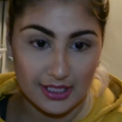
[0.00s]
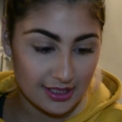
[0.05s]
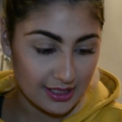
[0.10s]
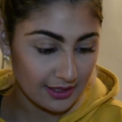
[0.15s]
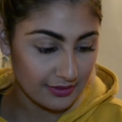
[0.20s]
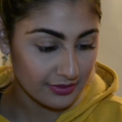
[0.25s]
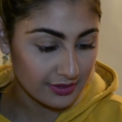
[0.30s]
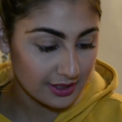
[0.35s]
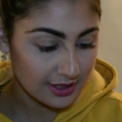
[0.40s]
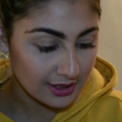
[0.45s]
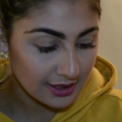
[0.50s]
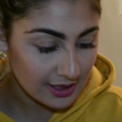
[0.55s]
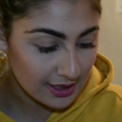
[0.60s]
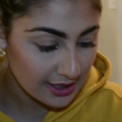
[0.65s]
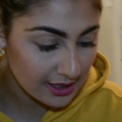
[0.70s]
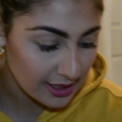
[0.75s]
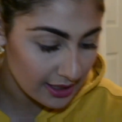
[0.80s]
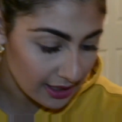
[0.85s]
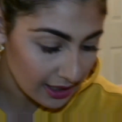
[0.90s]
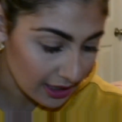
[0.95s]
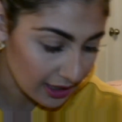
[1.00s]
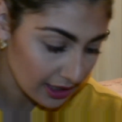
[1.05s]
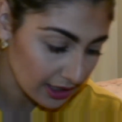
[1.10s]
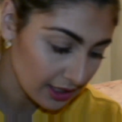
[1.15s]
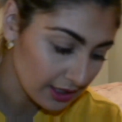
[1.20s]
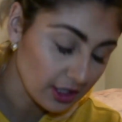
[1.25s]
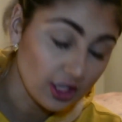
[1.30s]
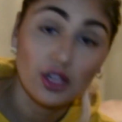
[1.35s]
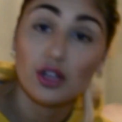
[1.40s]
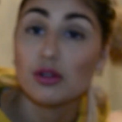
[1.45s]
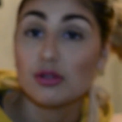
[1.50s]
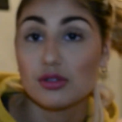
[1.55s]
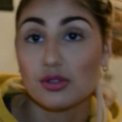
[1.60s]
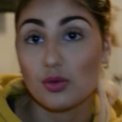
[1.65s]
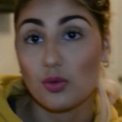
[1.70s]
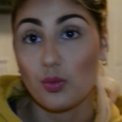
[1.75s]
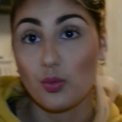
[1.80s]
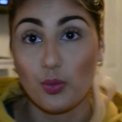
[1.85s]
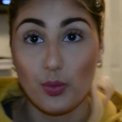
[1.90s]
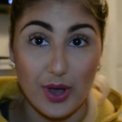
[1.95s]
definitely
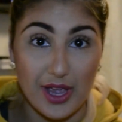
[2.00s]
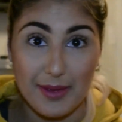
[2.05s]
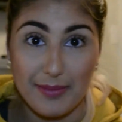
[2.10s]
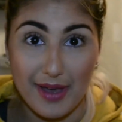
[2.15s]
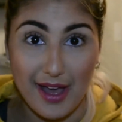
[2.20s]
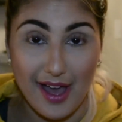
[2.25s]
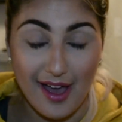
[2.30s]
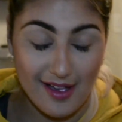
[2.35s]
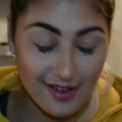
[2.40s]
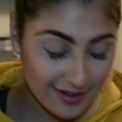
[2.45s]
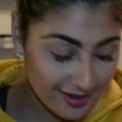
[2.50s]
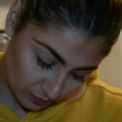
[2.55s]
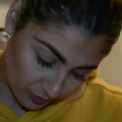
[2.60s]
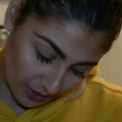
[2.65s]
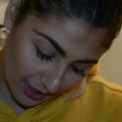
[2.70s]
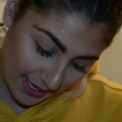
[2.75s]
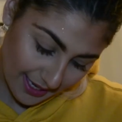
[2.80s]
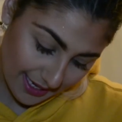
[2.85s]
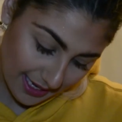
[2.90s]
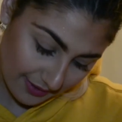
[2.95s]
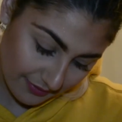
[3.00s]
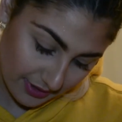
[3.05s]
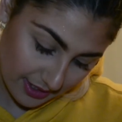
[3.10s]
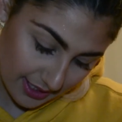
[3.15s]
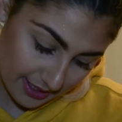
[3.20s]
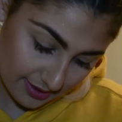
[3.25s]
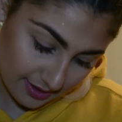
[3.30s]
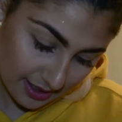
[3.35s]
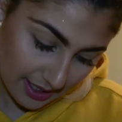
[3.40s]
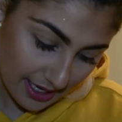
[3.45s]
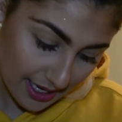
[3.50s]
goes way back. I have this